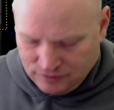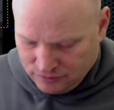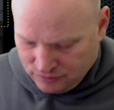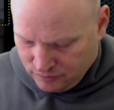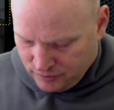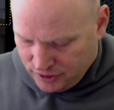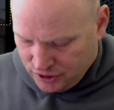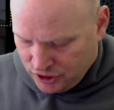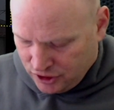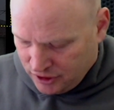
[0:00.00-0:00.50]

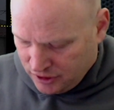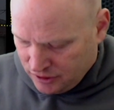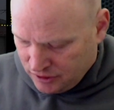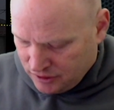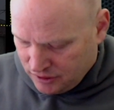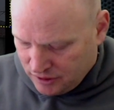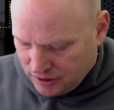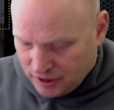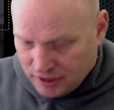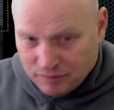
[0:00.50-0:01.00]
So we
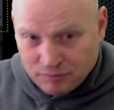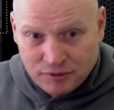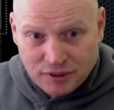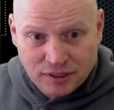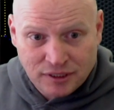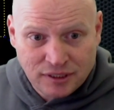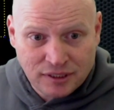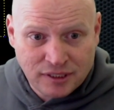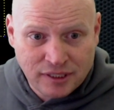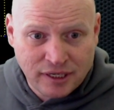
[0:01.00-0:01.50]
change the name
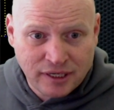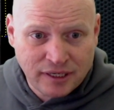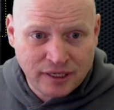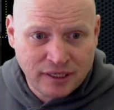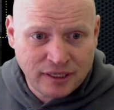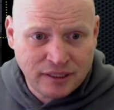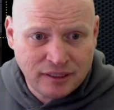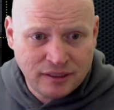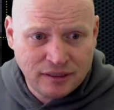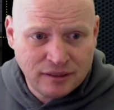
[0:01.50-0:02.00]
to
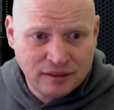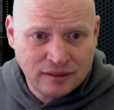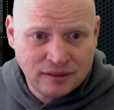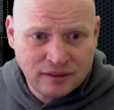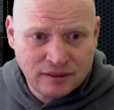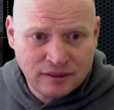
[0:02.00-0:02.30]
side,